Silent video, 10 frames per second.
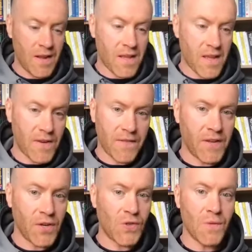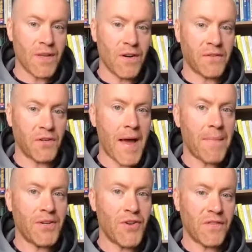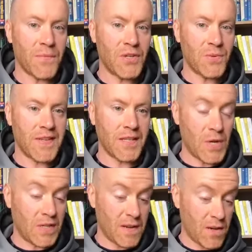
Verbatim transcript: even if you do something over a rapid transformation in 6 weeks,